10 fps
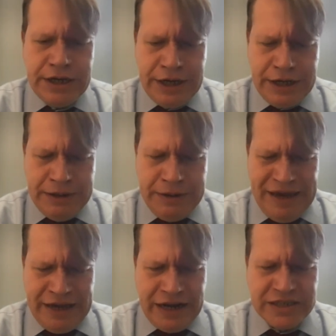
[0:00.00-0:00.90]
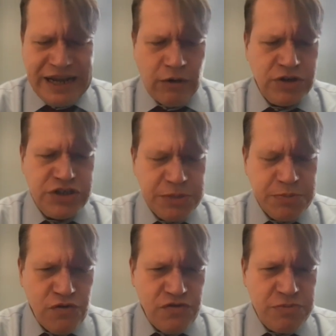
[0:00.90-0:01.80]
And Eisenhower
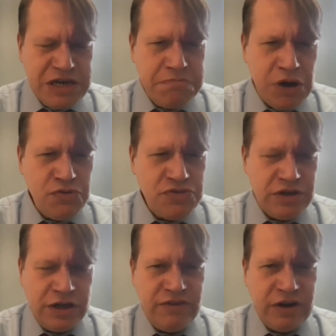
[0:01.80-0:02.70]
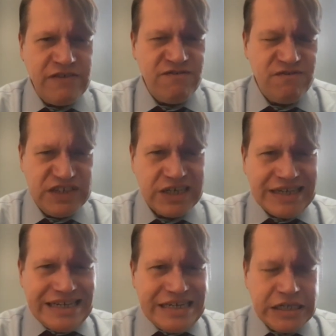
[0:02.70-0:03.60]
did prove to be both a very
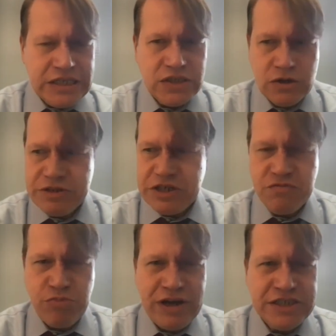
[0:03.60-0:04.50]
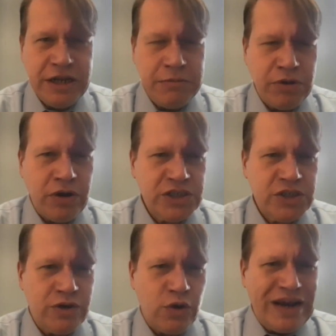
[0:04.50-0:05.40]
fiscally conservative president, but
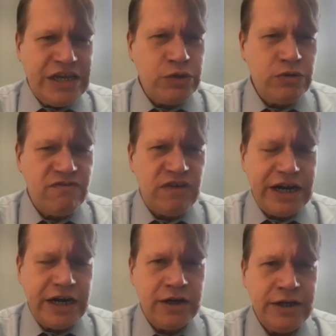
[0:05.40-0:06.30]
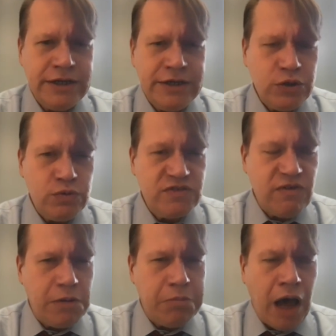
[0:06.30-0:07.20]
also a great unifier who was
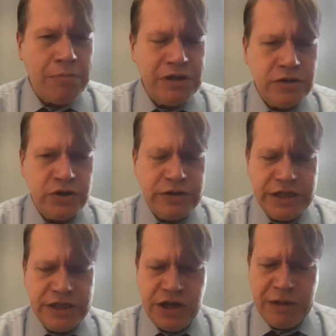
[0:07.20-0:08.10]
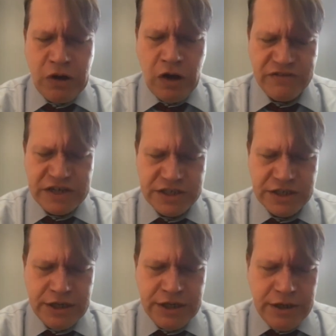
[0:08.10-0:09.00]
very popular during his time in office.